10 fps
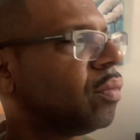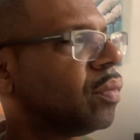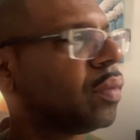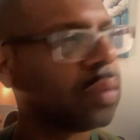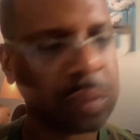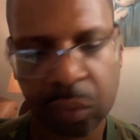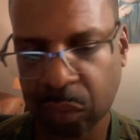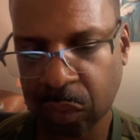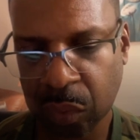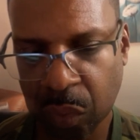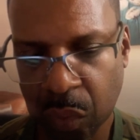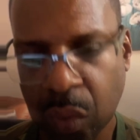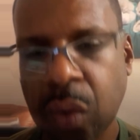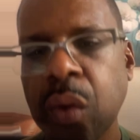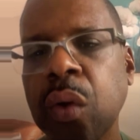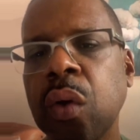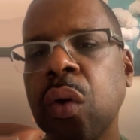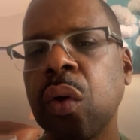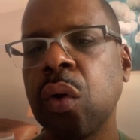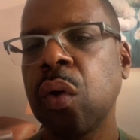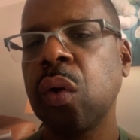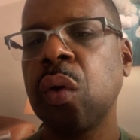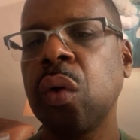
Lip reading: Nobody speaks.